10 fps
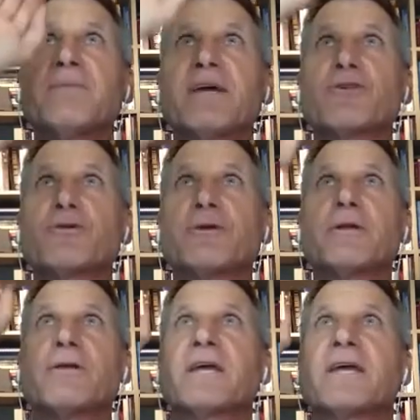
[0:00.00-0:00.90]
make sure
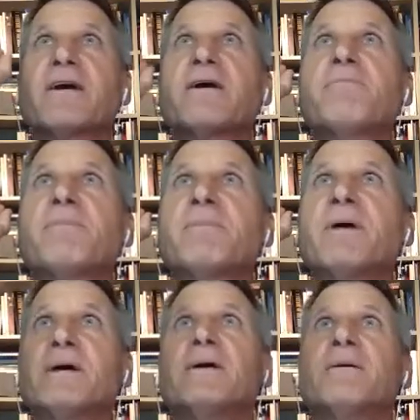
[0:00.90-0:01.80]
you're looking up.
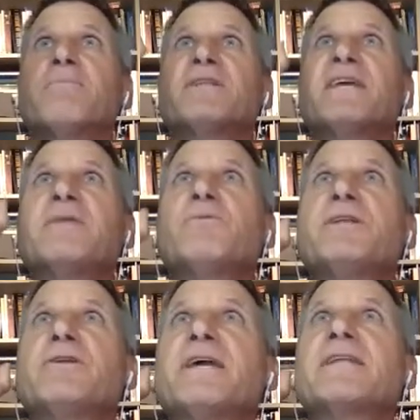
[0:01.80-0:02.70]
But then when
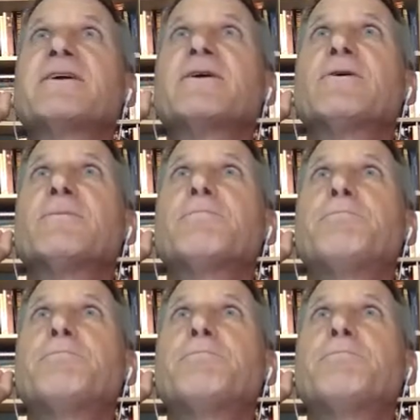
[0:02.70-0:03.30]
you let go,